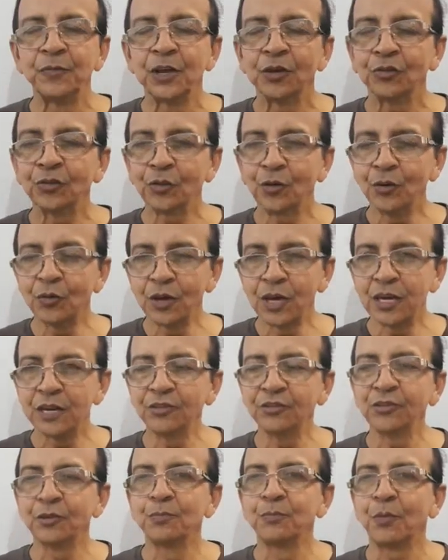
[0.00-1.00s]
So it
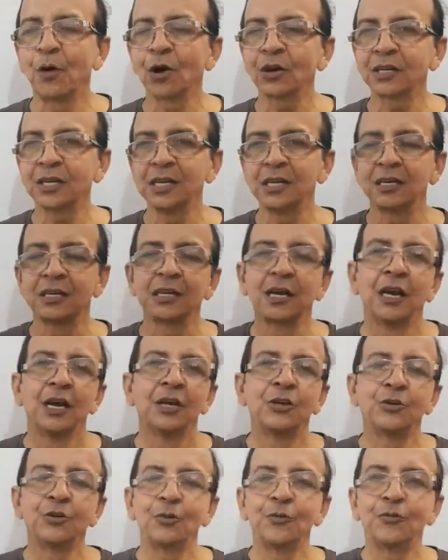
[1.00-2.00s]
is
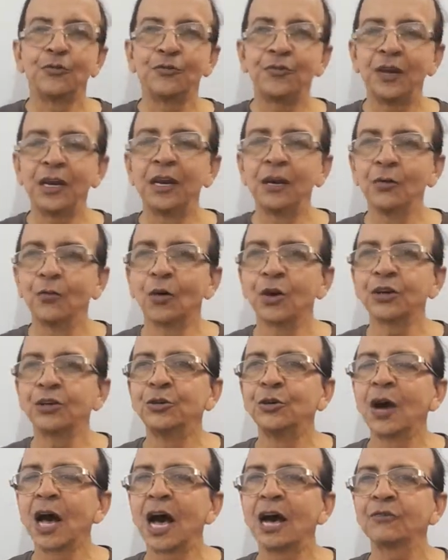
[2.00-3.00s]
important to feel what
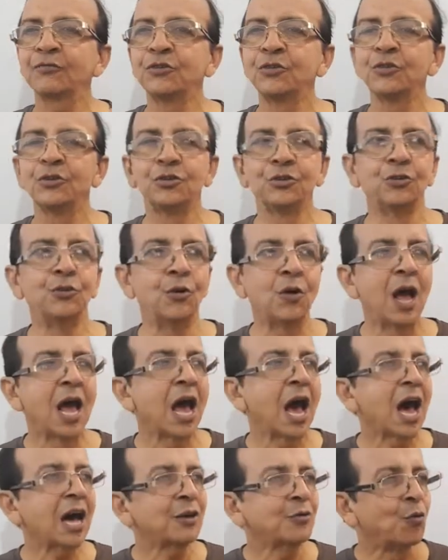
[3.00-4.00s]
you have to do.
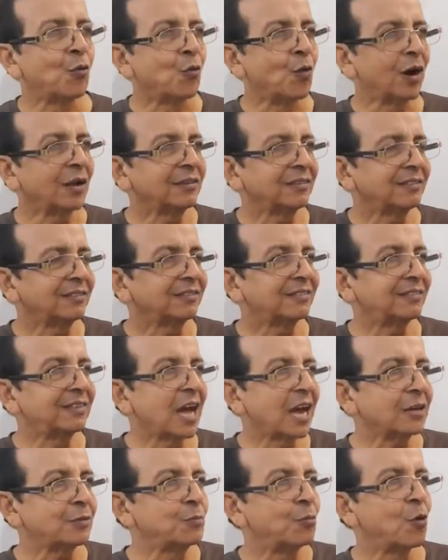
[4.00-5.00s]
And once
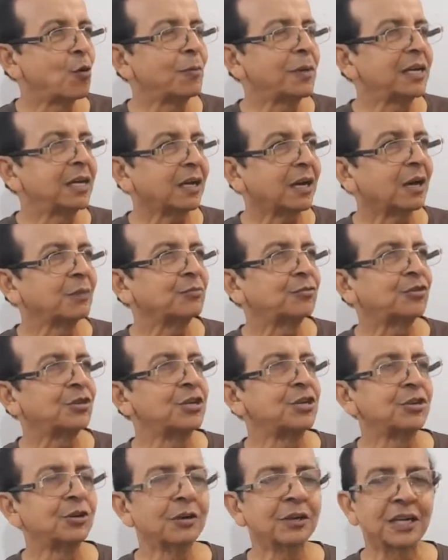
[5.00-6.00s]
that moment comes
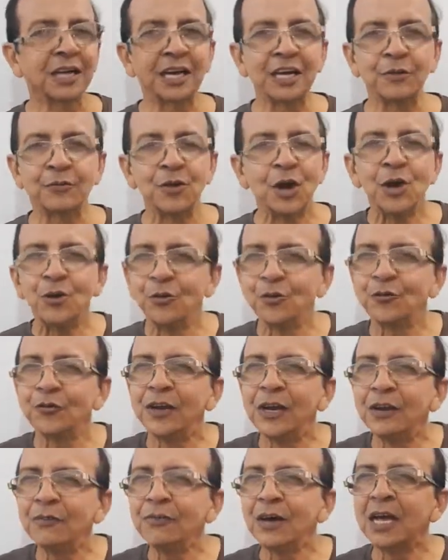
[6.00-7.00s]
into your life, you
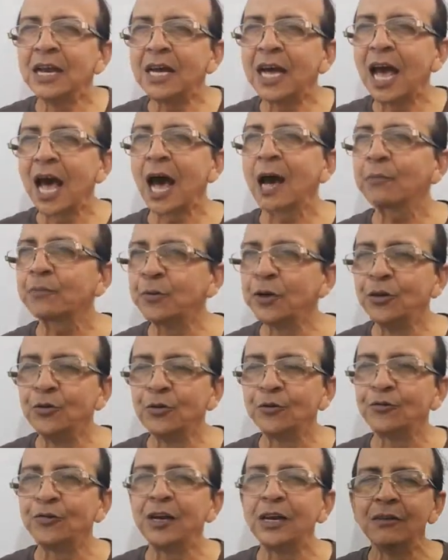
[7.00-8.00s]
feel very happy,
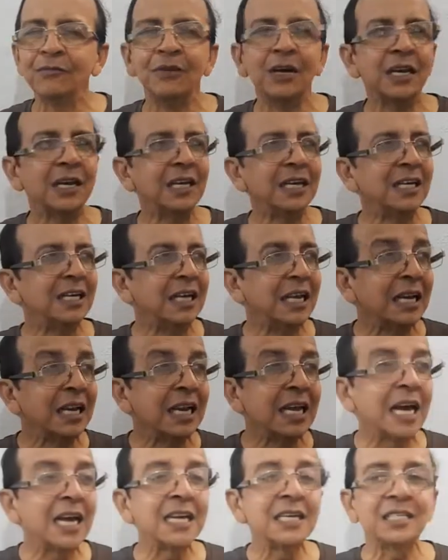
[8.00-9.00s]
you feel very
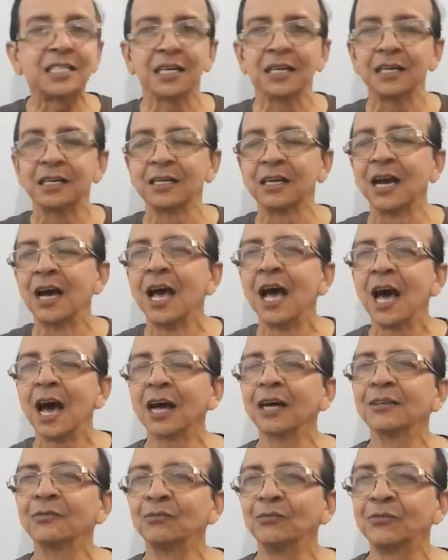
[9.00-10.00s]
elated.
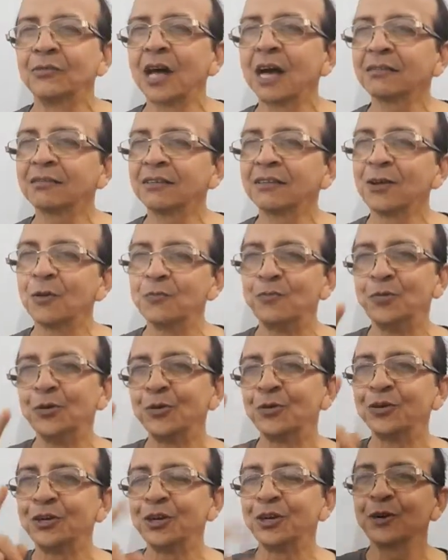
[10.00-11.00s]
And that's the
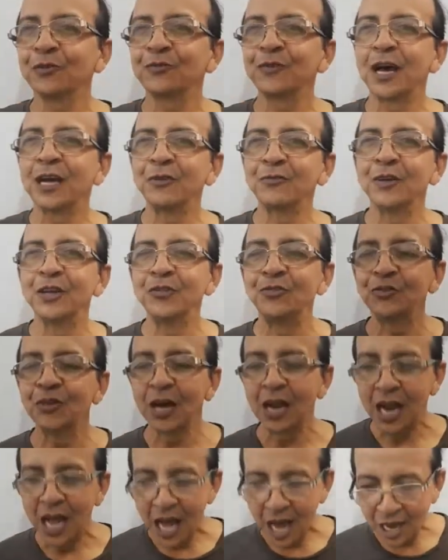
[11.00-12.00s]
beauty of the
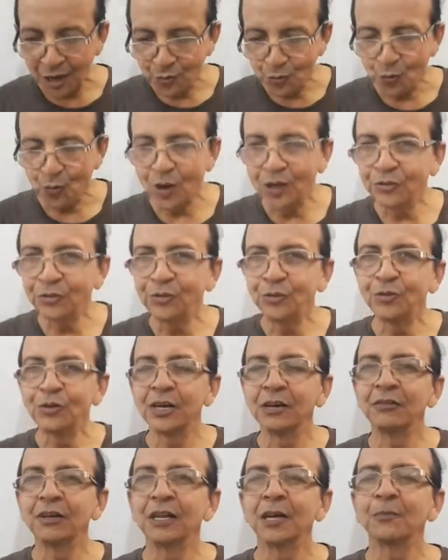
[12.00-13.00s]
adventure. And once you
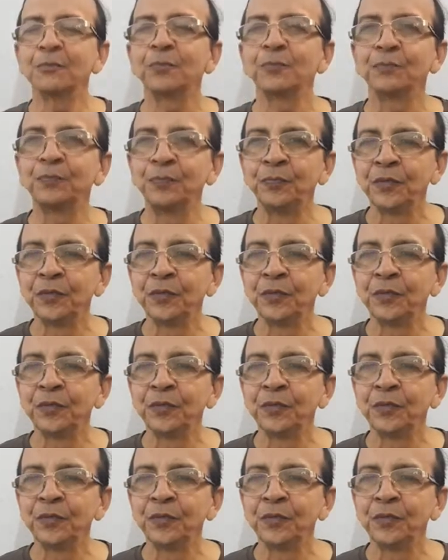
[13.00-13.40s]
develop